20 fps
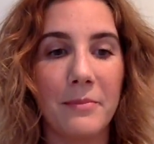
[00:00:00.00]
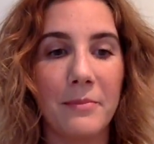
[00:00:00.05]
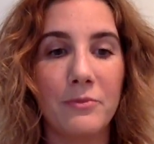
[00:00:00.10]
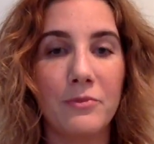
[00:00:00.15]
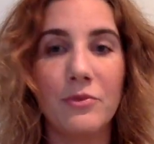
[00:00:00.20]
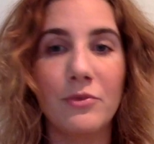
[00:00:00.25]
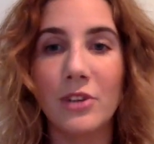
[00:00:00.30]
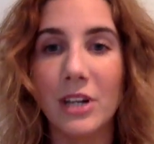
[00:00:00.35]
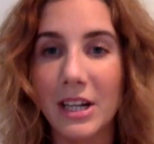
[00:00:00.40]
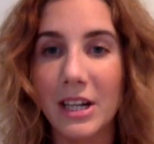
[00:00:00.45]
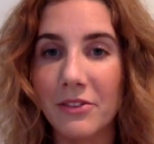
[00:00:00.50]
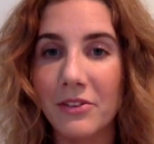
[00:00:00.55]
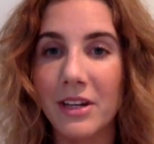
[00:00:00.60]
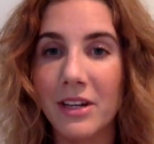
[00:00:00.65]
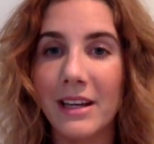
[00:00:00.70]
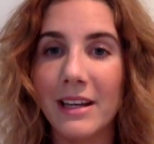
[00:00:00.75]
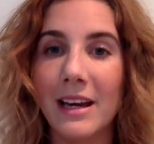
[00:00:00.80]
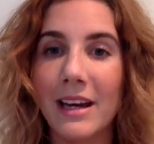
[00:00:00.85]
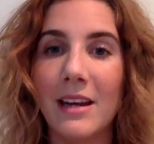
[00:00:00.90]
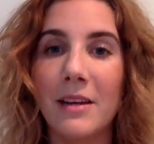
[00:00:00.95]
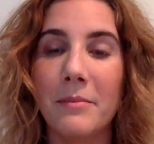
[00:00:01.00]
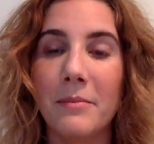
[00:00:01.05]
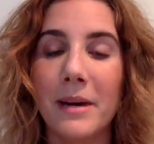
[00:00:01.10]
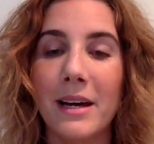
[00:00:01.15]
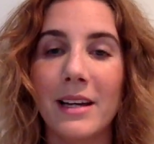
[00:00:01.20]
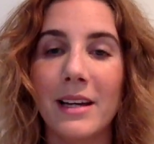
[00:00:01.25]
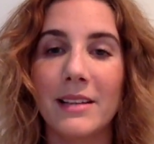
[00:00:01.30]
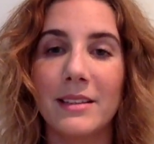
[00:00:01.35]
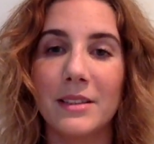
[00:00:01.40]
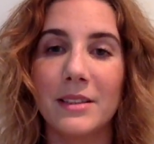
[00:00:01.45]
Really, really getting
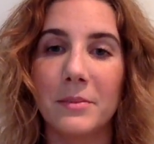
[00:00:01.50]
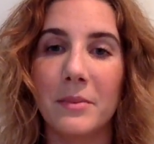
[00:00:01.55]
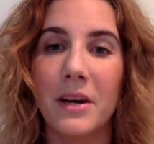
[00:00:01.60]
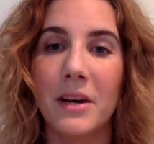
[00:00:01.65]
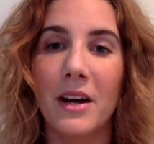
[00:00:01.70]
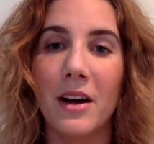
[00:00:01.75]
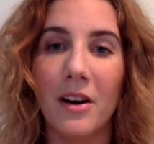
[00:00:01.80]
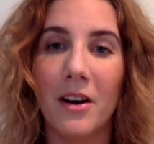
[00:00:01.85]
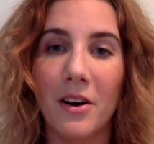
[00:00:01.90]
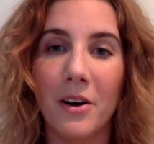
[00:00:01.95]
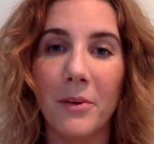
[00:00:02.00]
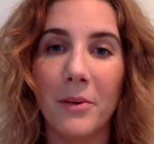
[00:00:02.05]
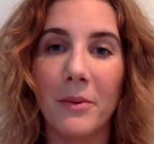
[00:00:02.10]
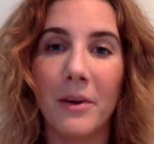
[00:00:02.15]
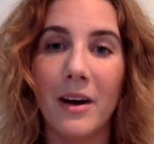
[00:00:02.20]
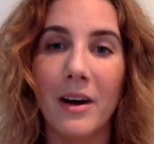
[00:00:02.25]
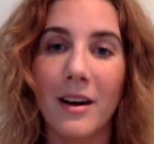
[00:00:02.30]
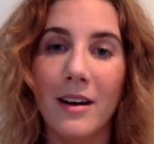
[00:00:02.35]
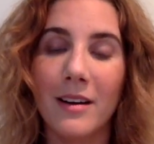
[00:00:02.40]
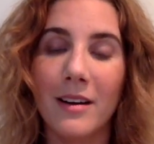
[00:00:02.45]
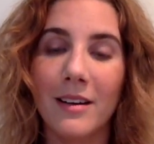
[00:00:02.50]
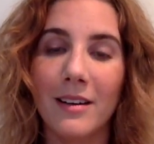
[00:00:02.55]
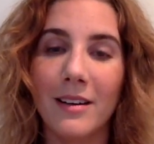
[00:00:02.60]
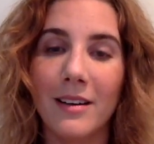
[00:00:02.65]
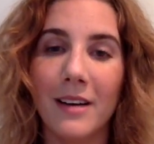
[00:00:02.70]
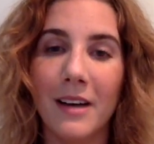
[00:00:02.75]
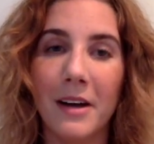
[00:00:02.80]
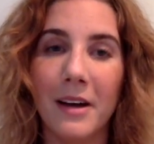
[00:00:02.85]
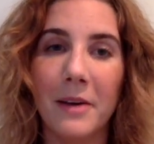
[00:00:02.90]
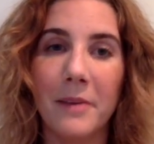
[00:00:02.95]
back into my artwork.
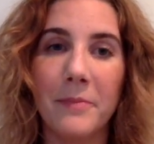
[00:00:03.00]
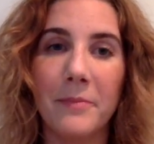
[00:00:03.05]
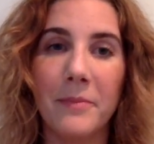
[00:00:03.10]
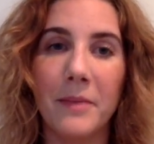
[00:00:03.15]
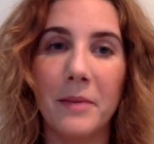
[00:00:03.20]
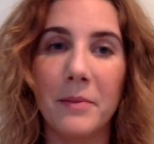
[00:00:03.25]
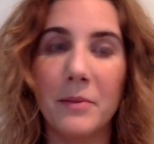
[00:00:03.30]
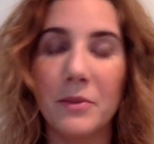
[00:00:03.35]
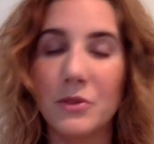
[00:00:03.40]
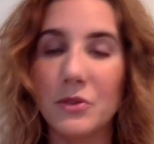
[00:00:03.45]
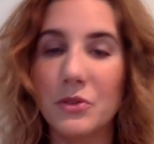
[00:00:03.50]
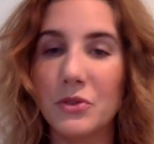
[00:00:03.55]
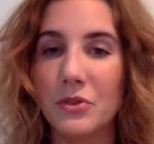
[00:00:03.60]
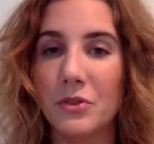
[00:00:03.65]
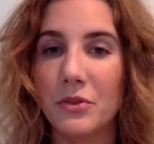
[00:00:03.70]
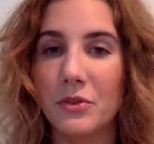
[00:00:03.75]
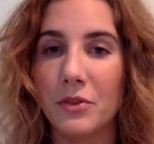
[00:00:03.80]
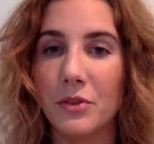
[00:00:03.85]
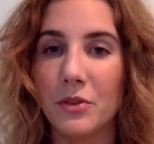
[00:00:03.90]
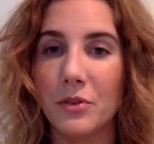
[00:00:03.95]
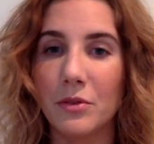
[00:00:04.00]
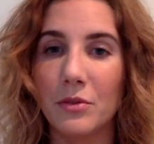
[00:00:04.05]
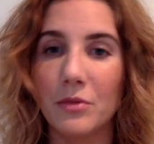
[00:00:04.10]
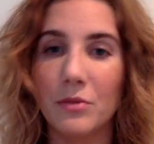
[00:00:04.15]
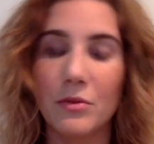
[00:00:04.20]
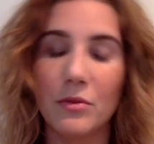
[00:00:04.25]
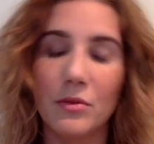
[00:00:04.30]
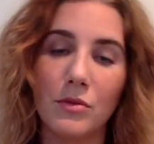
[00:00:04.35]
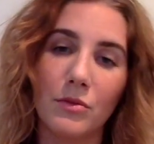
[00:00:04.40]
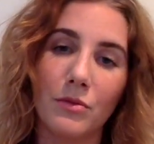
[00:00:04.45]
I'm not sure if you
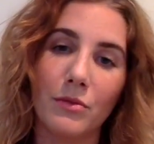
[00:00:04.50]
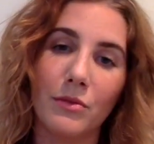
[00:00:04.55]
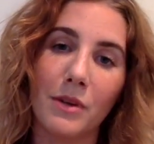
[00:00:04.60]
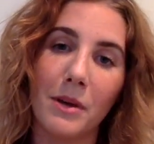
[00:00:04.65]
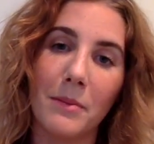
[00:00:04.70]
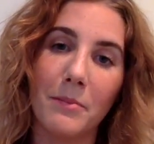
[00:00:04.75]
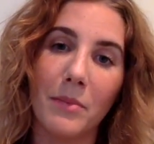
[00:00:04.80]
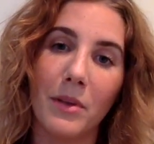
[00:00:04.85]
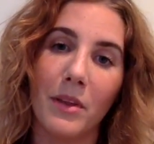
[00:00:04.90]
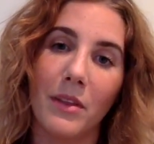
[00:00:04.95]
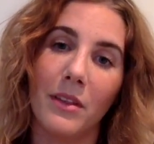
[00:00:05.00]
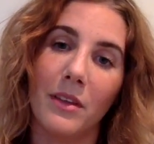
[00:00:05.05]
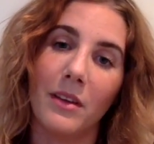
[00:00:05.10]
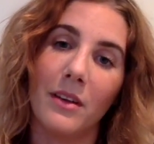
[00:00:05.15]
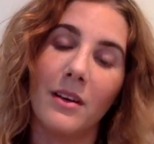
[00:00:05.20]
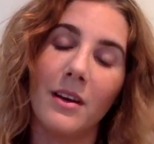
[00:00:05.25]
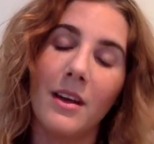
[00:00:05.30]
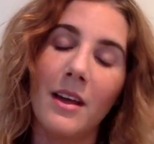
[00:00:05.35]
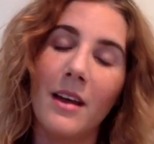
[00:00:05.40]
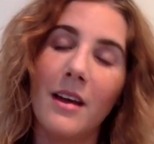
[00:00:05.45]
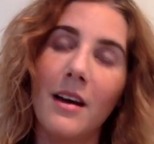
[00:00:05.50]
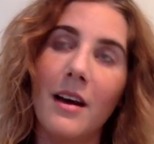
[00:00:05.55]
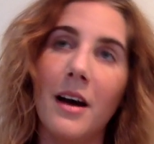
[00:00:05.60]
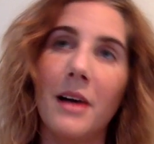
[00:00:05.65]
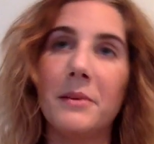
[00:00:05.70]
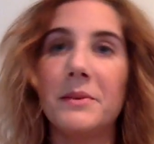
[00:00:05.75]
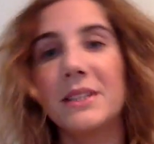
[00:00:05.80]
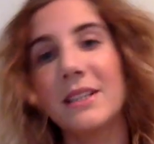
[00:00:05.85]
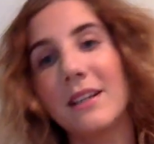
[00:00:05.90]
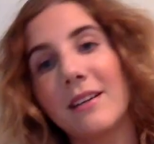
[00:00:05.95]
all remember that I
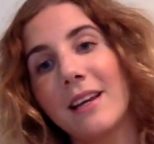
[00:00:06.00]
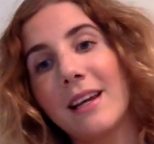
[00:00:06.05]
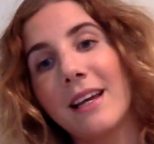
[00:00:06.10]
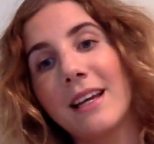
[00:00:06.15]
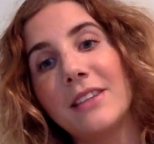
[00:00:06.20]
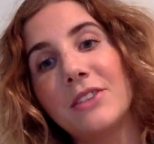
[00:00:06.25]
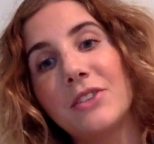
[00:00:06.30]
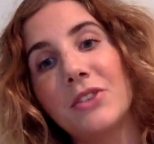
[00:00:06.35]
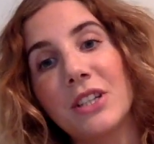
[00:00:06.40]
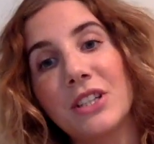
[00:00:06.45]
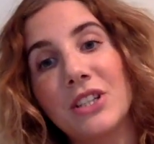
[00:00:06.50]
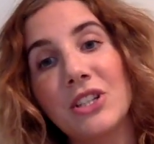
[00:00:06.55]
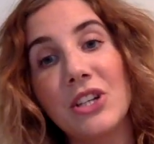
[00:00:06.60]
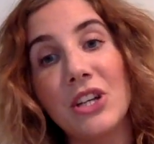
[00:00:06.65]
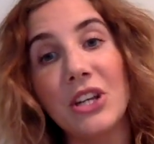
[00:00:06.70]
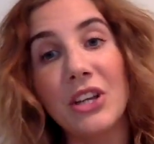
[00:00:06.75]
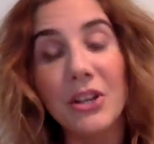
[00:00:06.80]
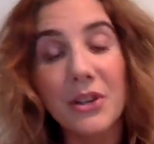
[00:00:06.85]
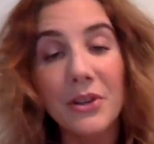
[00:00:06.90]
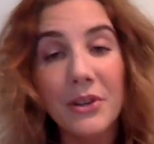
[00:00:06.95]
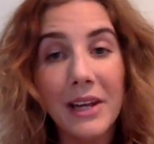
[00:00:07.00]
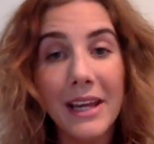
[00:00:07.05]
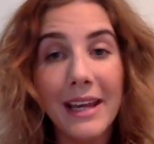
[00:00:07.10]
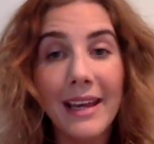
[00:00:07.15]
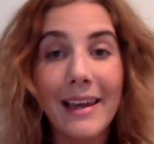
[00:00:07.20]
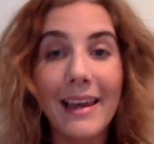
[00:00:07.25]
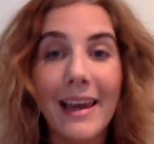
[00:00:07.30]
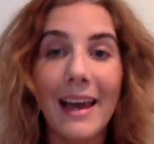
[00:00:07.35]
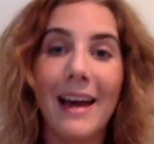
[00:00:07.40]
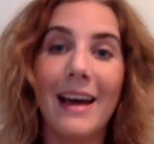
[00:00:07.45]
was studying illustration at
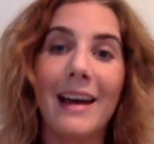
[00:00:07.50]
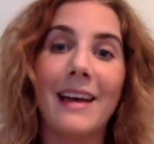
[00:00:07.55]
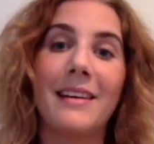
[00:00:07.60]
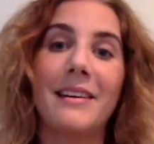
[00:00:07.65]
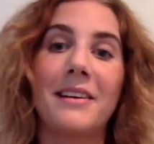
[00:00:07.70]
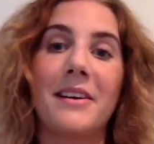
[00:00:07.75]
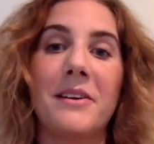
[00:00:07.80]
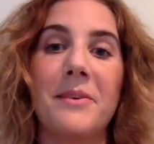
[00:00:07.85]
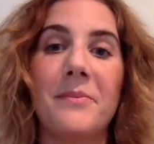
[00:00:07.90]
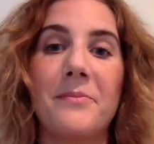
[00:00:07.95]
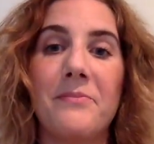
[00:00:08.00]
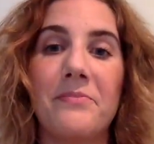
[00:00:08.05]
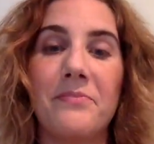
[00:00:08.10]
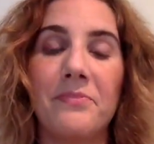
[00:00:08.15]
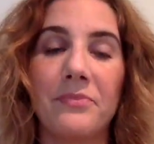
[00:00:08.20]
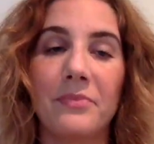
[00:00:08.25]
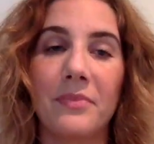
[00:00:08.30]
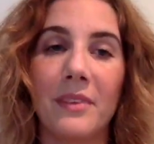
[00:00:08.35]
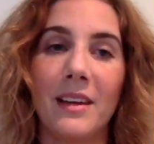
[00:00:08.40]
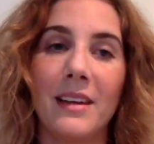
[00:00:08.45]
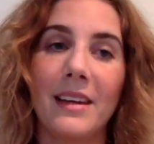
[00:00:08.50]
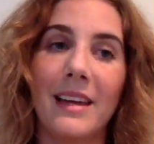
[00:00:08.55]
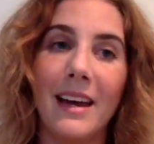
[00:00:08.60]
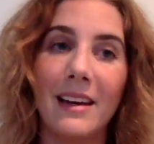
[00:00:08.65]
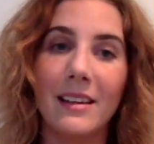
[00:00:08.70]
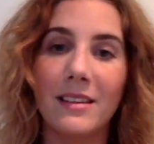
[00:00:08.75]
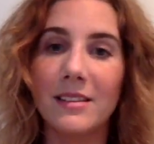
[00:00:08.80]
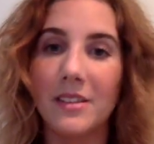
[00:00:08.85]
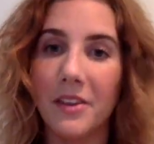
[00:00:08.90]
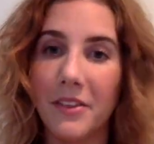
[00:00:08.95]
uni, and
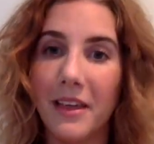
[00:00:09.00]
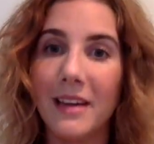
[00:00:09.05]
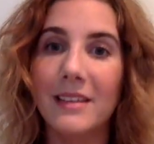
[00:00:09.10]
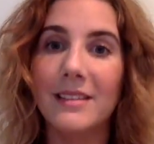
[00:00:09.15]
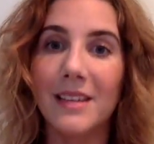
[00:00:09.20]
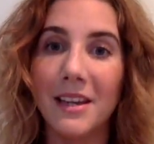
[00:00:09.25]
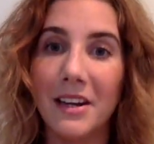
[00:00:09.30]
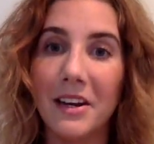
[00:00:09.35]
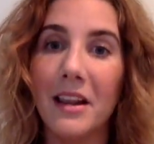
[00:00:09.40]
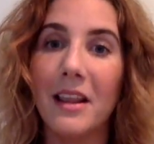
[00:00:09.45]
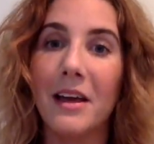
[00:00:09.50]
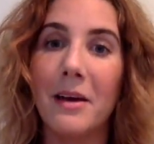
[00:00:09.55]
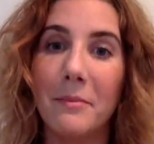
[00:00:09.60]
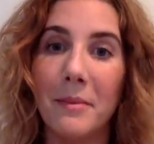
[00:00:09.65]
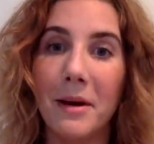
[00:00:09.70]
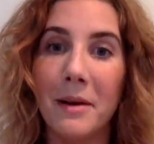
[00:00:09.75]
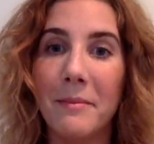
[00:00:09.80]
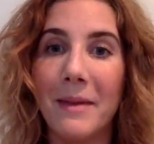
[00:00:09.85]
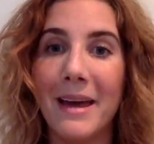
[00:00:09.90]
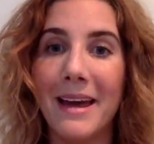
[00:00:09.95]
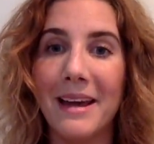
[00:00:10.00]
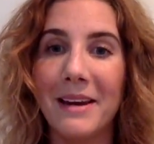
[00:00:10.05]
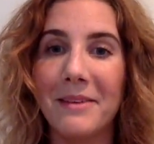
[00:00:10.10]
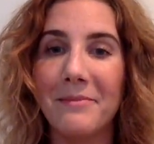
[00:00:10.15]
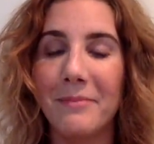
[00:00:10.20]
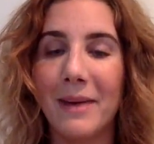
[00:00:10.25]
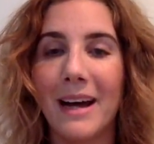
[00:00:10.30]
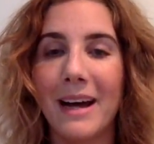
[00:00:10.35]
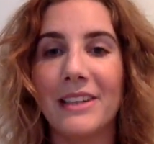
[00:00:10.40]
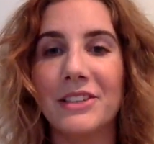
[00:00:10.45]
that's kind of like my main
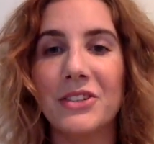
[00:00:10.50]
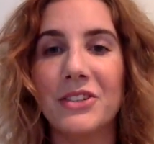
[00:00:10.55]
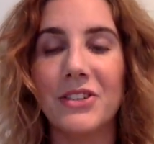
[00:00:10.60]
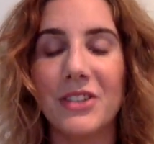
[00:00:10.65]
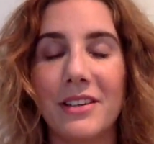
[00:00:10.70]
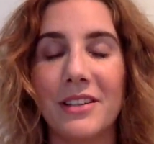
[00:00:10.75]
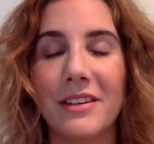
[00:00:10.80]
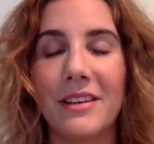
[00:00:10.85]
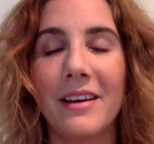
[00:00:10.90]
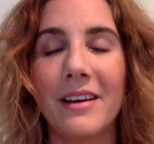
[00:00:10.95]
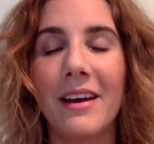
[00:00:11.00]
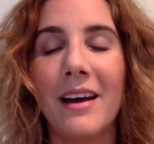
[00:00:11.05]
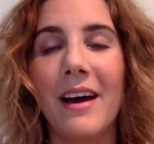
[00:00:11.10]
passion.